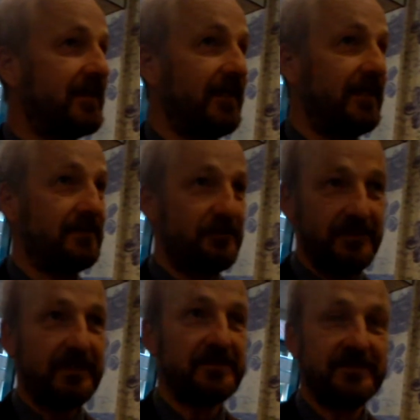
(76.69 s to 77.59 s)
uh,
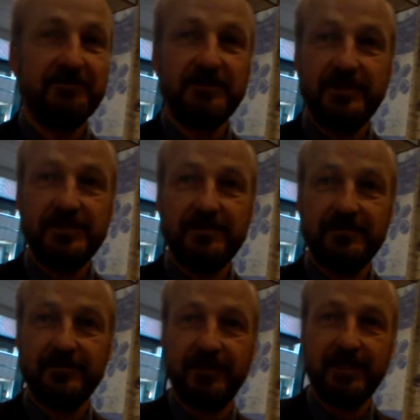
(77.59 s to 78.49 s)
2007, yes,
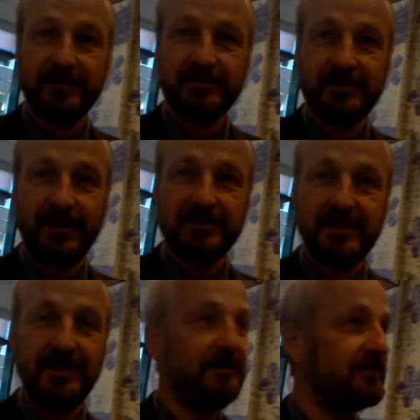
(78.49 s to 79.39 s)
looking at
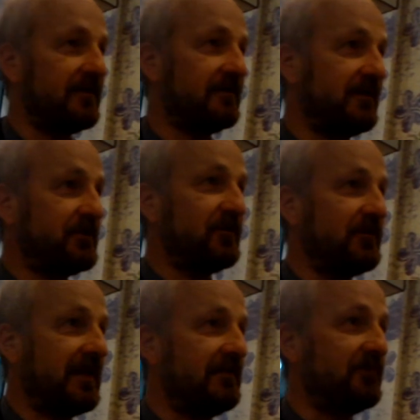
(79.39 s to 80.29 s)
XE, so that's
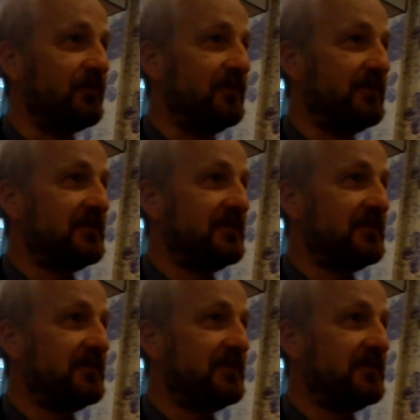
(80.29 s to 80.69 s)
really cool.